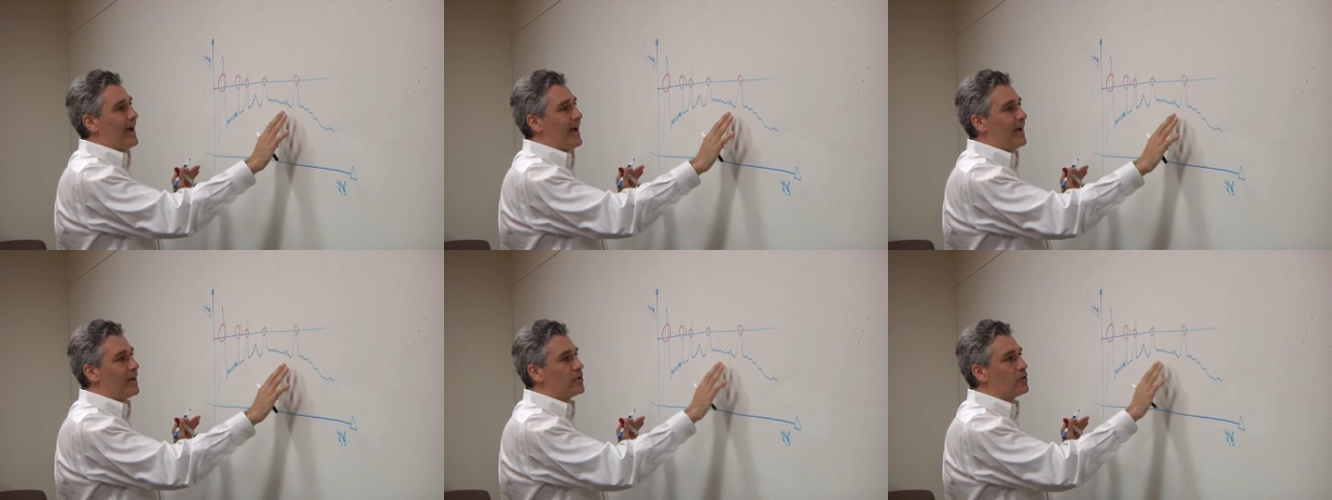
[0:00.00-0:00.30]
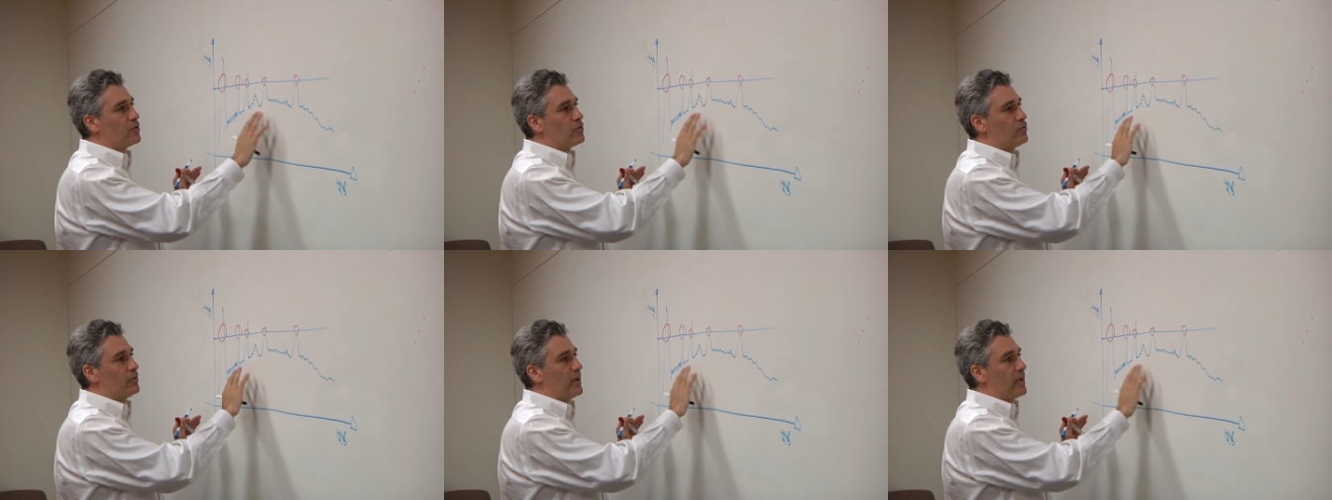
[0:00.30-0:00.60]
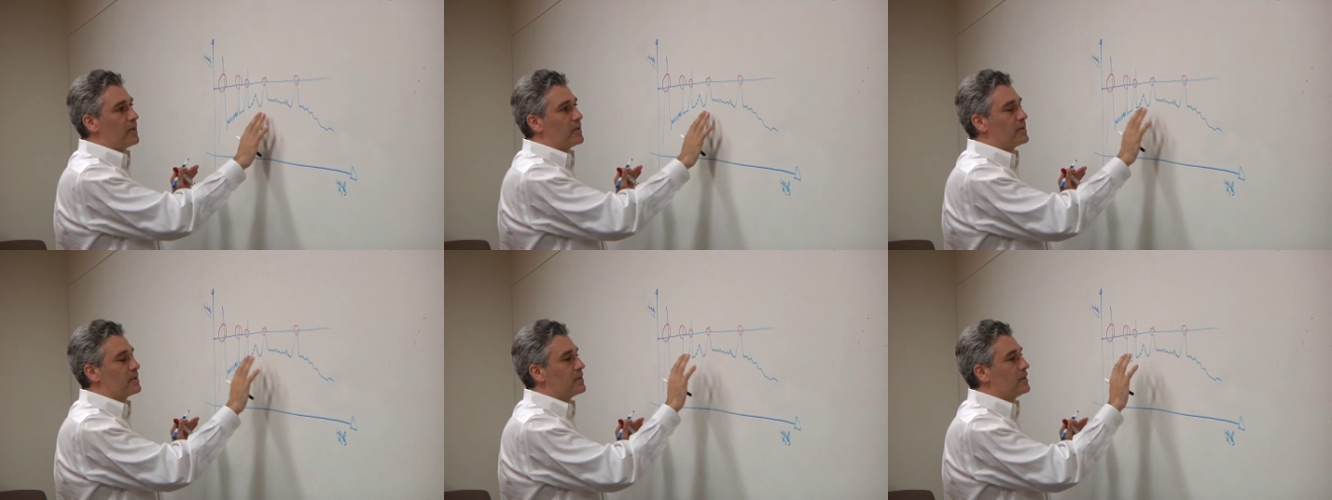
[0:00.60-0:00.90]

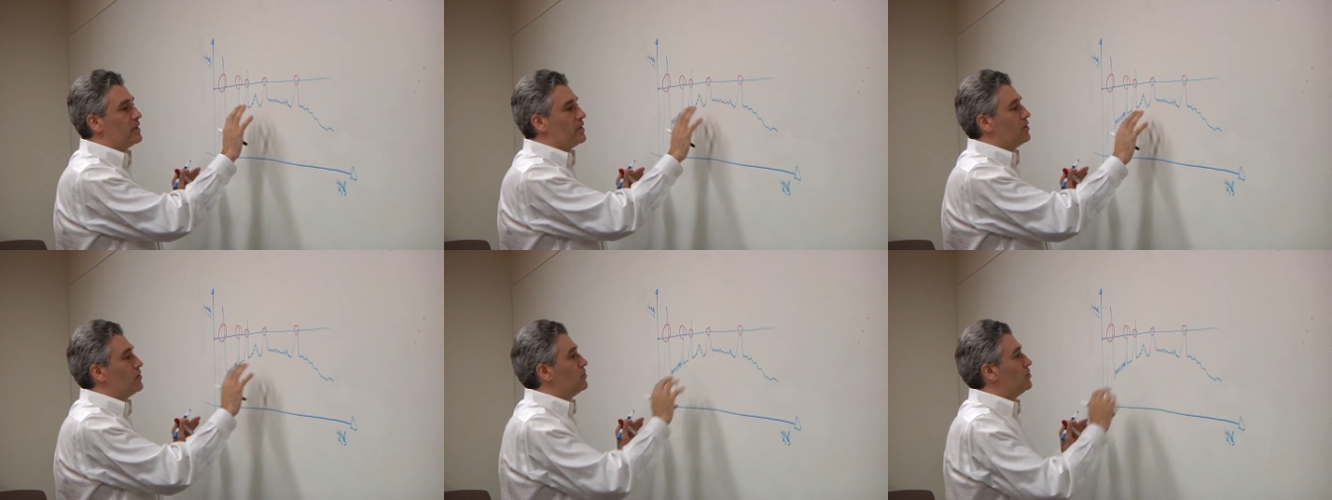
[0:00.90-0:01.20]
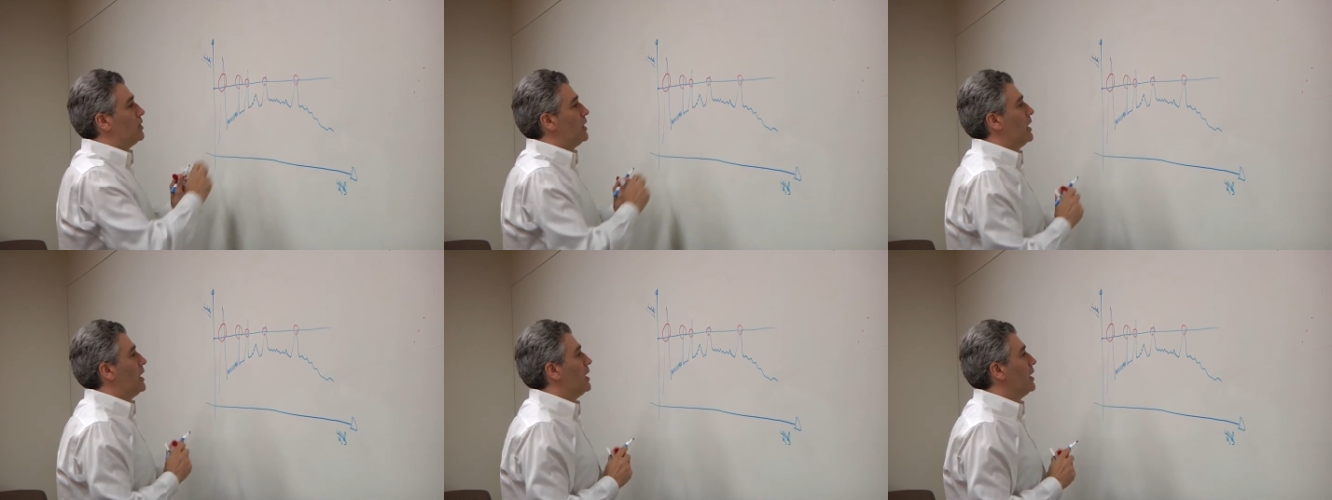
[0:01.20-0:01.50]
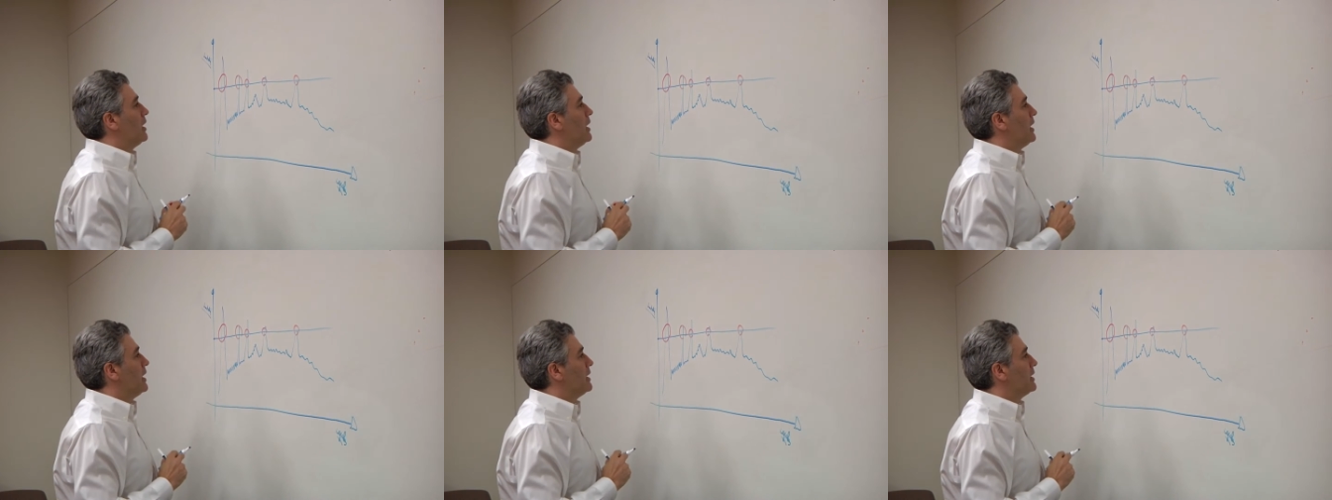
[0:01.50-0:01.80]
accurate
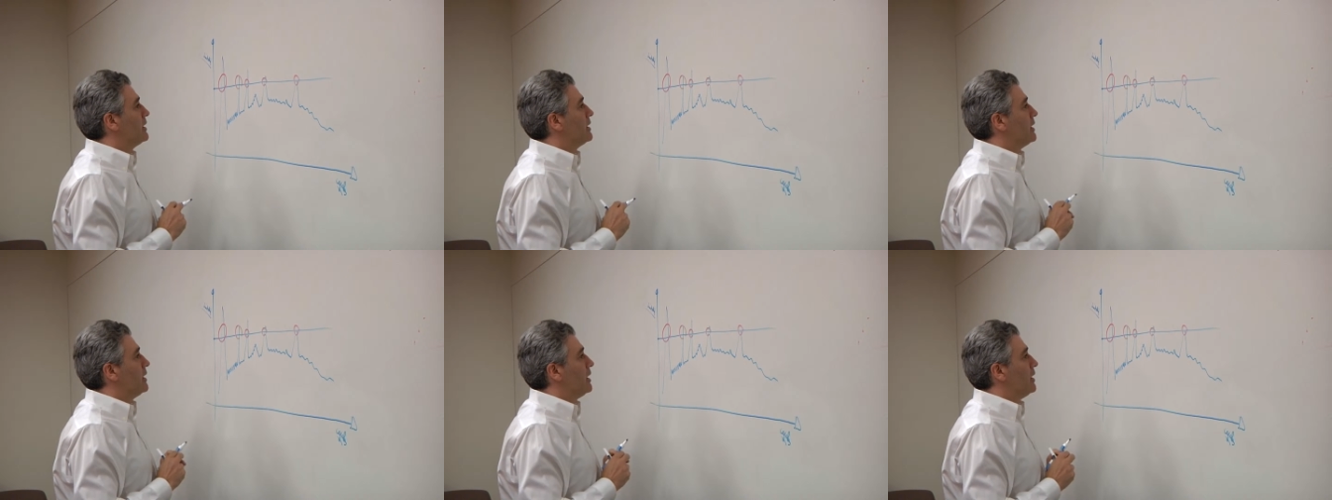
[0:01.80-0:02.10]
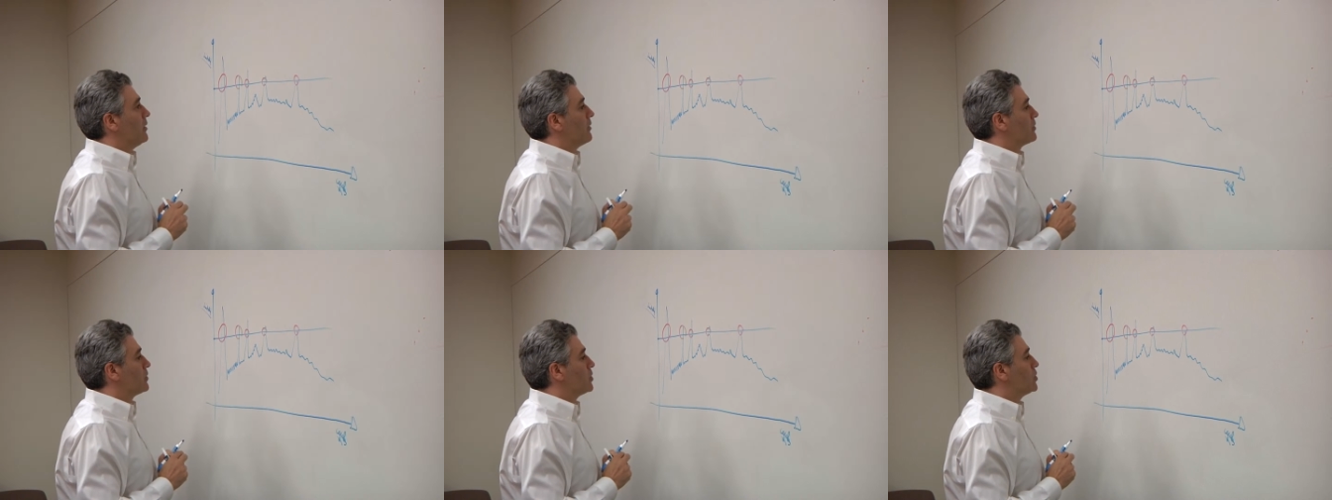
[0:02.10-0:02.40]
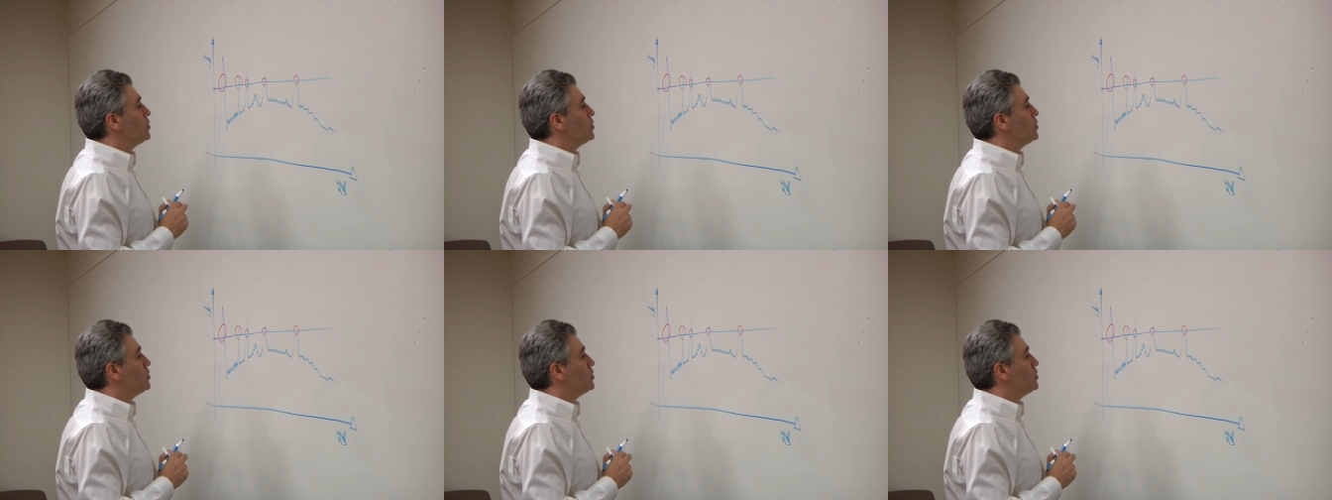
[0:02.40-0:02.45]
uh, and uh,